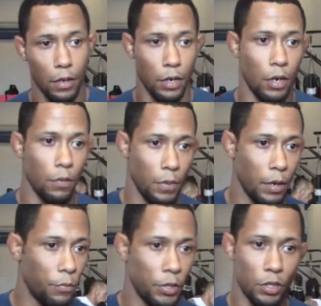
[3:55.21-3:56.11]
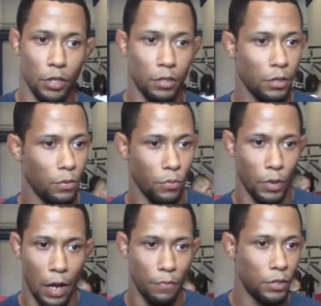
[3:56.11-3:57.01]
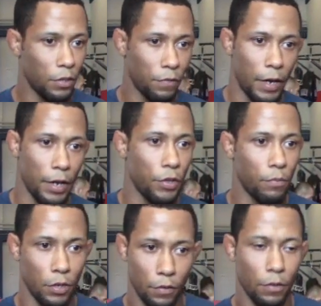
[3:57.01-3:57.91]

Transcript: you know, we just, I'm just fighting you just